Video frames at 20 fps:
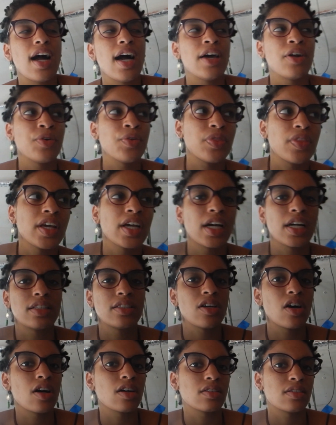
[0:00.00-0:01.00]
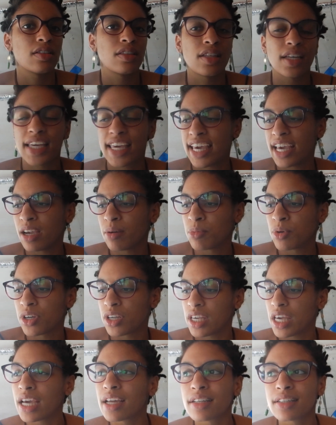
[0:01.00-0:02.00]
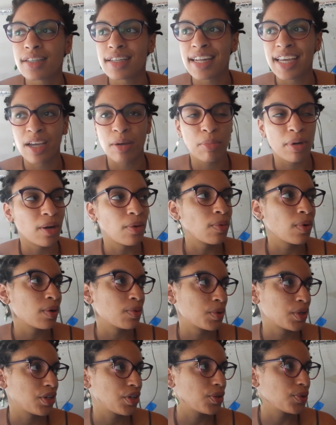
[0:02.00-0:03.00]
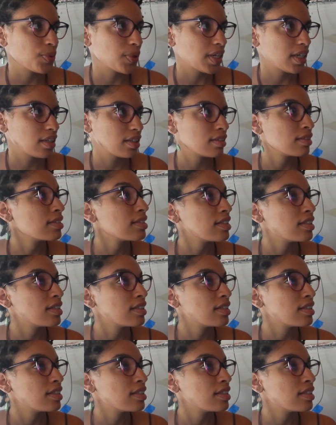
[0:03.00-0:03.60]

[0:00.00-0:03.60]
I don't think I talked to the camera yet today about what we're doing.